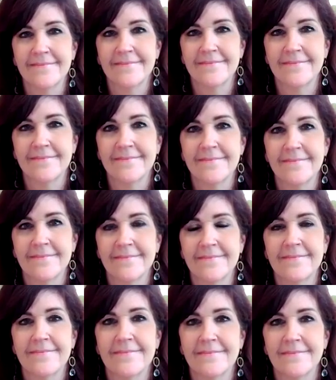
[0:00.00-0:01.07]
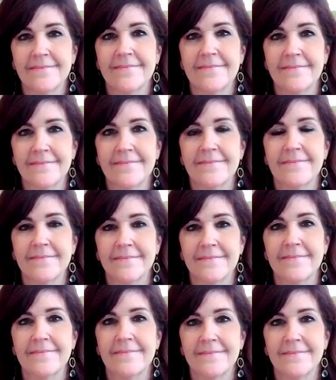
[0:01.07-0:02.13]

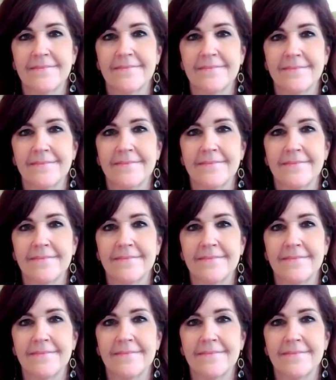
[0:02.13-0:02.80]
No words are spoken by the person on screen.